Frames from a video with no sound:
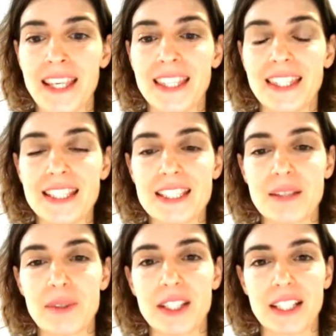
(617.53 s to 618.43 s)
this is
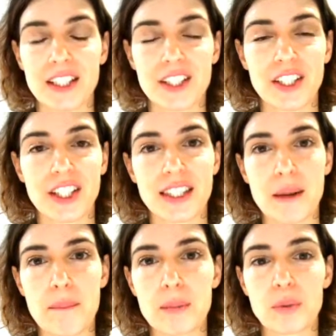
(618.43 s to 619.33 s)
something another thing
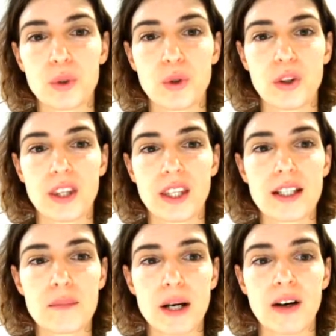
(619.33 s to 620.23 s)
that people don't
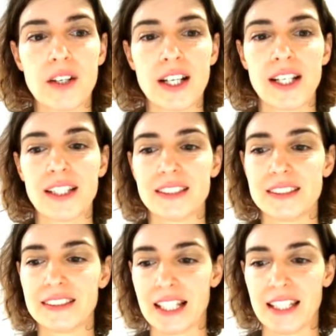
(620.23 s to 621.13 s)
think about.
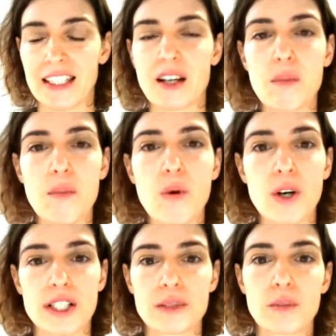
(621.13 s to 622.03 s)
They think
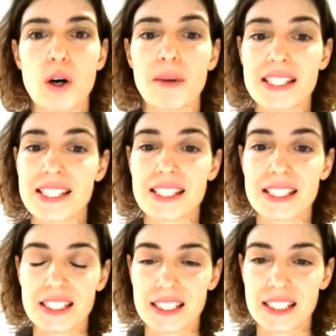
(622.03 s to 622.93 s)
more is more, but
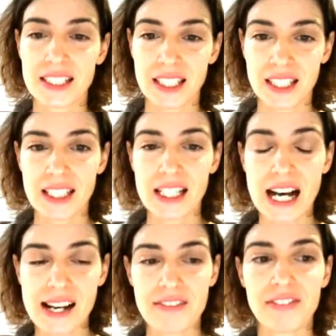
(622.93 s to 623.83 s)

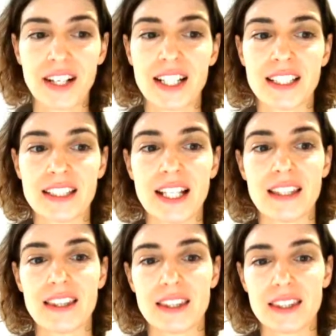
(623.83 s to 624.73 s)
I find that
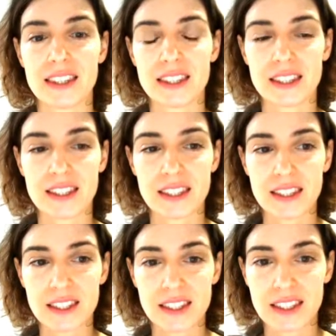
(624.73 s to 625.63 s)

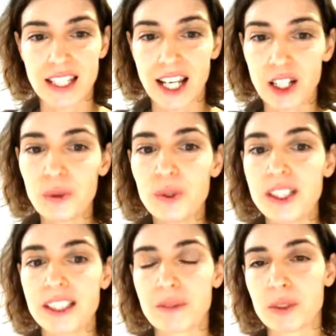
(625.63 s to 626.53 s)

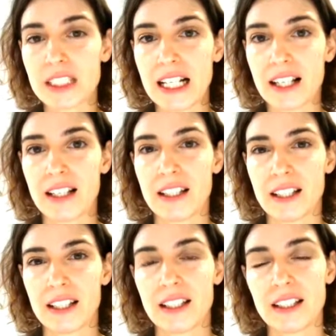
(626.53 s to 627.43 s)
diluting immortelle
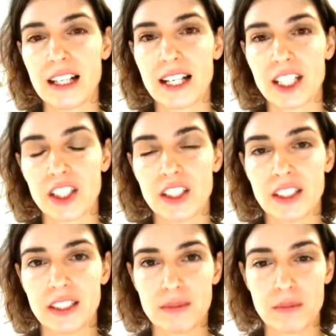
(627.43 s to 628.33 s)

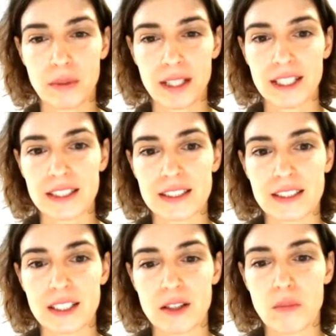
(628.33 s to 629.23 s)
actually brings
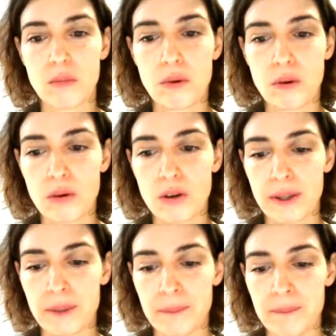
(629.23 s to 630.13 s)

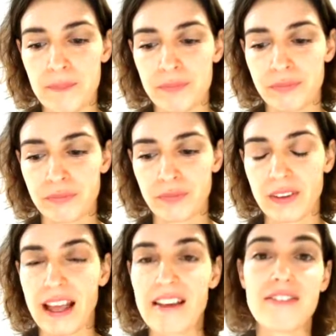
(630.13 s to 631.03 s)
more
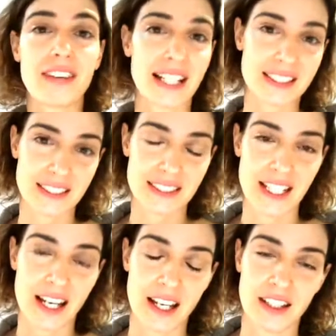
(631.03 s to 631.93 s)
effect
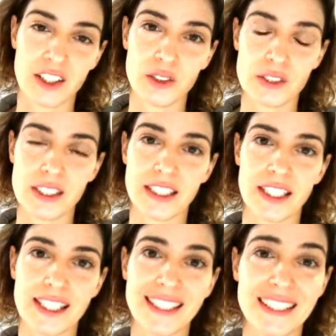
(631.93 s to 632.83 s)
than using
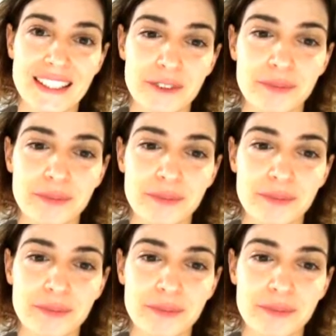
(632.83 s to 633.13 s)
it neat.